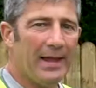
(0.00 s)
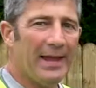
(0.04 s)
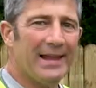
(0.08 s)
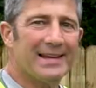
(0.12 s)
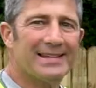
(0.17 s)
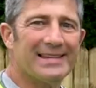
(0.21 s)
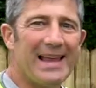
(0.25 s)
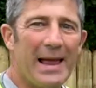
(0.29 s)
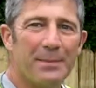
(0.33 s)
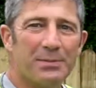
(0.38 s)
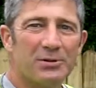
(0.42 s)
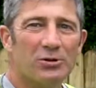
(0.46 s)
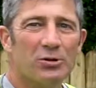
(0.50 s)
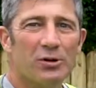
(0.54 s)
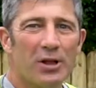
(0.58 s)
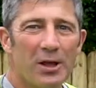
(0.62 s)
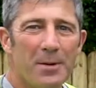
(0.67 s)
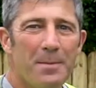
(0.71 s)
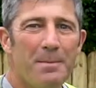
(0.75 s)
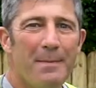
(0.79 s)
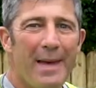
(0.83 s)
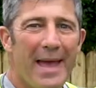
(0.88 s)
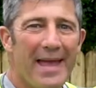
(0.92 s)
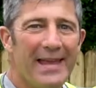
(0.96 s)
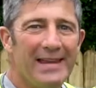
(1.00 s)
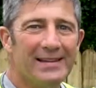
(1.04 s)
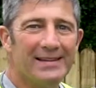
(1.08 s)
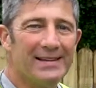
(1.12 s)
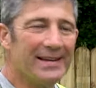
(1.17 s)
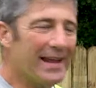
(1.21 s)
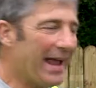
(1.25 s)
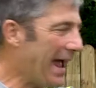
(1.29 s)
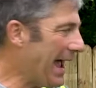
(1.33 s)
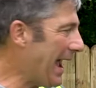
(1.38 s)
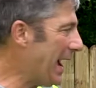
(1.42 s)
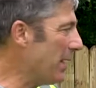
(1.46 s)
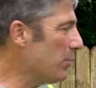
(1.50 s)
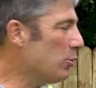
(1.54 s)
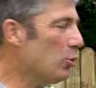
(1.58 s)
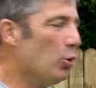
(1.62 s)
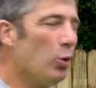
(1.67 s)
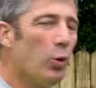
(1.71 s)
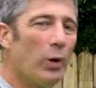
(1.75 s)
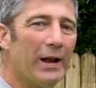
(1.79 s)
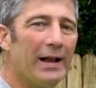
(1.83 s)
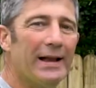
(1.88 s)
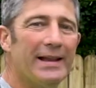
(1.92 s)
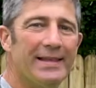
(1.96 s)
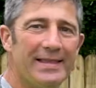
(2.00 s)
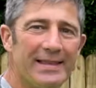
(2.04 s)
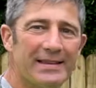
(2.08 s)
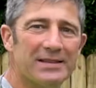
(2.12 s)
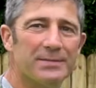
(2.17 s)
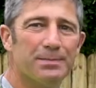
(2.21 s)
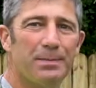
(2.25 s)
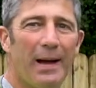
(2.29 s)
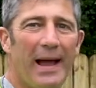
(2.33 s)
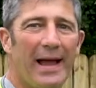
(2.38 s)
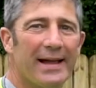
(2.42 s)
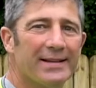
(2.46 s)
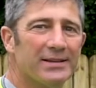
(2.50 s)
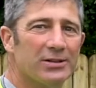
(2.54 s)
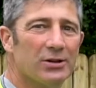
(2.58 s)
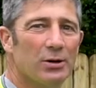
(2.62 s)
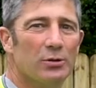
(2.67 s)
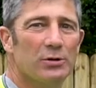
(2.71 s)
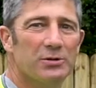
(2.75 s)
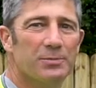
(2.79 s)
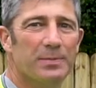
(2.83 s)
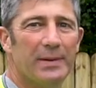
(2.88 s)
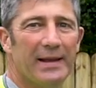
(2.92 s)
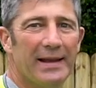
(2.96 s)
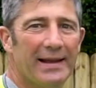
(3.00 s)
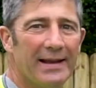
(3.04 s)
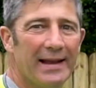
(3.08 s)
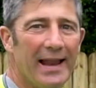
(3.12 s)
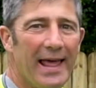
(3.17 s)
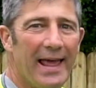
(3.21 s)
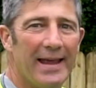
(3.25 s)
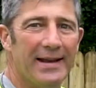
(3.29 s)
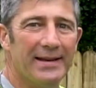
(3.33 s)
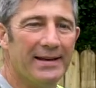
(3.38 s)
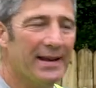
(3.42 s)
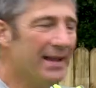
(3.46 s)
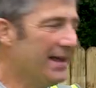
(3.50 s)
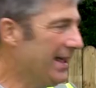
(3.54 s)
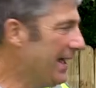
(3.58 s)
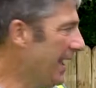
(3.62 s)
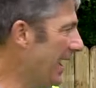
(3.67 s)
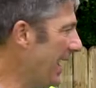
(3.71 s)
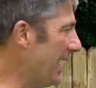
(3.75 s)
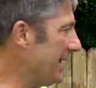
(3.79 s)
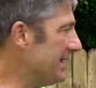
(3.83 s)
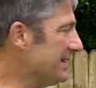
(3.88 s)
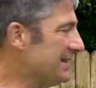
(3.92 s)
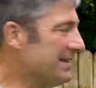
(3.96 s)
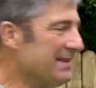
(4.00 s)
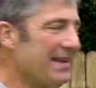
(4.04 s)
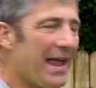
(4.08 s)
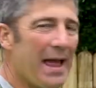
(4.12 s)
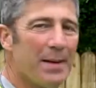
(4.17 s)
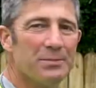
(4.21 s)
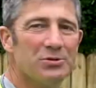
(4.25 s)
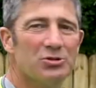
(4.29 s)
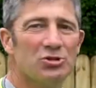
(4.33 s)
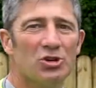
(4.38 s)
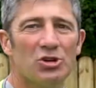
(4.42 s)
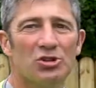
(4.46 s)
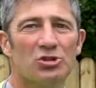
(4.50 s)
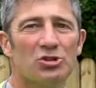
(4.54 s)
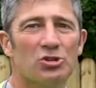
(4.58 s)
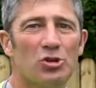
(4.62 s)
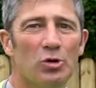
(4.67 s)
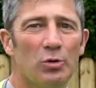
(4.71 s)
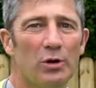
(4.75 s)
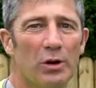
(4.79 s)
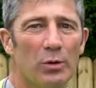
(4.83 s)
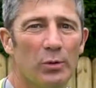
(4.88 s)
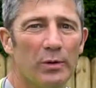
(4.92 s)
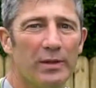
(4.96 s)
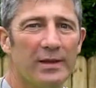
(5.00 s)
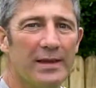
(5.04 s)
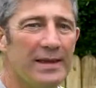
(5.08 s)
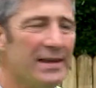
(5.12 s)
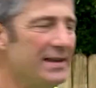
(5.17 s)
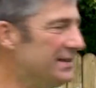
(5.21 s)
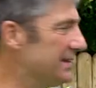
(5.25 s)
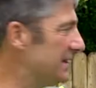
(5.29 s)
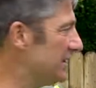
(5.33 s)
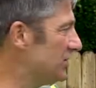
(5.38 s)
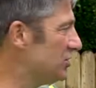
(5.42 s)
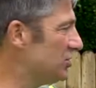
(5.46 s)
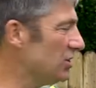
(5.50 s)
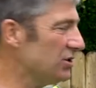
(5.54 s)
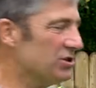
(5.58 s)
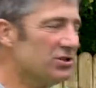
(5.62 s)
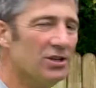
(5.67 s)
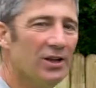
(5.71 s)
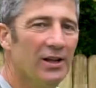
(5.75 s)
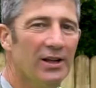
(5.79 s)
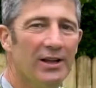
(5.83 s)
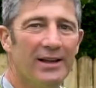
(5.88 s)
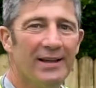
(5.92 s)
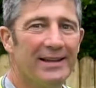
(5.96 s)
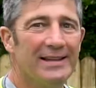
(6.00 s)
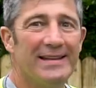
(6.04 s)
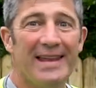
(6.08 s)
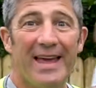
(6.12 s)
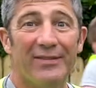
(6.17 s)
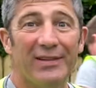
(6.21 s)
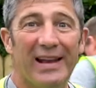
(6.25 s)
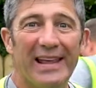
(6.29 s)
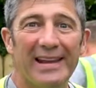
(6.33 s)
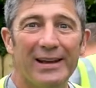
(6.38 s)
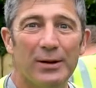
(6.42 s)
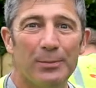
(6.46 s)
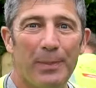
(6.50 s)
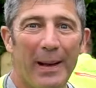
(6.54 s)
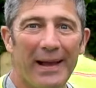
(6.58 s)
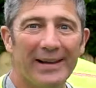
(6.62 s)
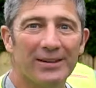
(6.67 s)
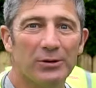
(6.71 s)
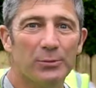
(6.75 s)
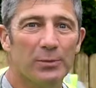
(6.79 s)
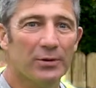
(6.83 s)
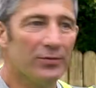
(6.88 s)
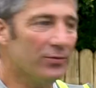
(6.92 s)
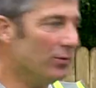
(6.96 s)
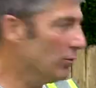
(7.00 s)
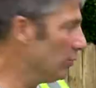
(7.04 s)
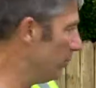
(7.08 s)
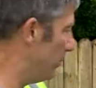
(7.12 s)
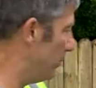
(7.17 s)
It's absolutely amazing how quickly this patio is being laid and Sam's just doing it with ease. It's just never laid a patio before,